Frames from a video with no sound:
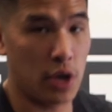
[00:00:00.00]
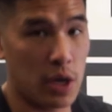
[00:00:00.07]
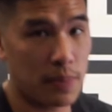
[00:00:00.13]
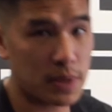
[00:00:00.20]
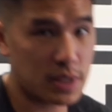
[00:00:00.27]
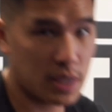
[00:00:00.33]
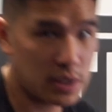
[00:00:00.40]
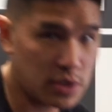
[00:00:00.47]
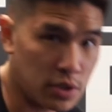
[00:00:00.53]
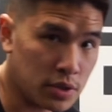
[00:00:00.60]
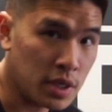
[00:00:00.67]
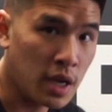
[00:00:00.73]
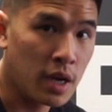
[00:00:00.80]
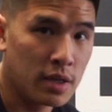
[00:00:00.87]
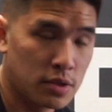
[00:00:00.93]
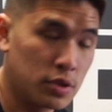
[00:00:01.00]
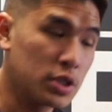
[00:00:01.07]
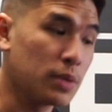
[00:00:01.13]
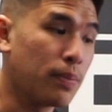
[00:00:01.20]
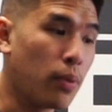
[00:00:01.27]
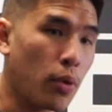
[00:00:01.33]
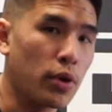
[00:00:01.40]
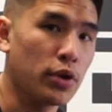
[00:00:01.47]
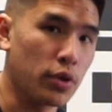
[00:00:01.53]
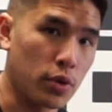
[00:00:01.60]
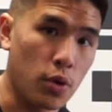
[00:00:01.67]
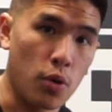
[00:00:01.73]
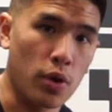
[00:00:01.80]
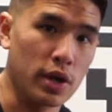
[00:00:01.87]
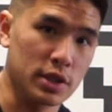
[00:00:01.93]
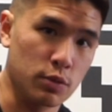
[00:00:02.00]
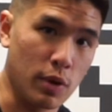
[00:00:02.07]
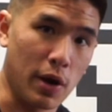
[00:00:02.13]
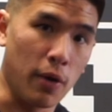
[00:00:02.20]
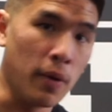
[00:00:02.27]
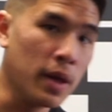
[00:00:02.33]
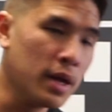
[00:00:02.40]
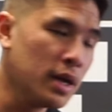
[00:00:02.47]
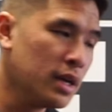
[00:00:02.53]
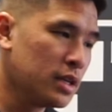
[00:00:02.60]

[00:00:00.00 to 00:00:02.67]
hip extensors to support your core as well.